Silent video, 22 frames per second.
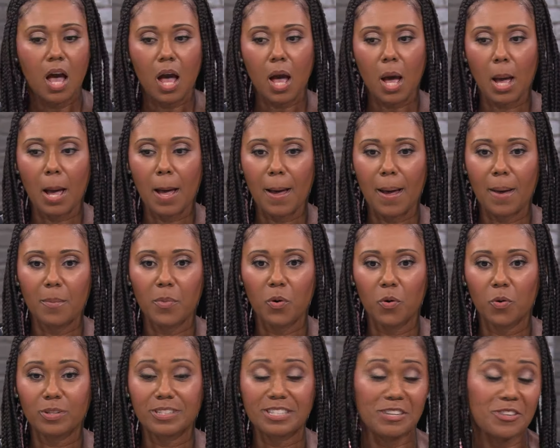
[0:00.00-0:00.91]
Um,
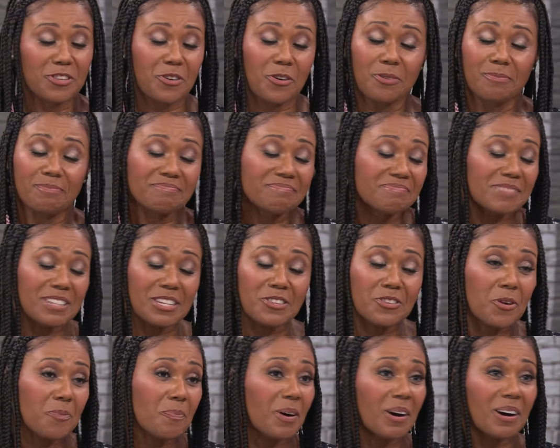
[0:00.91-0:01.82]
or teach your
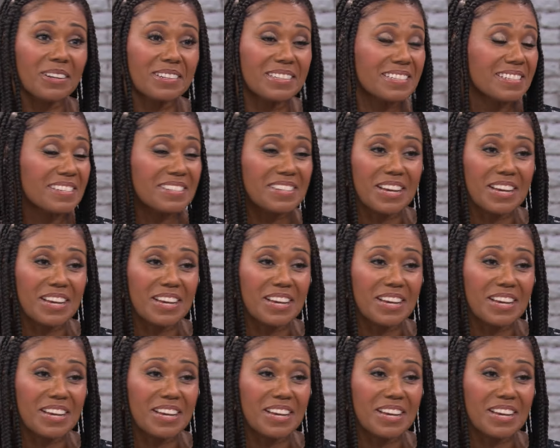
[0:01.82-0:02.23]
teach your partner to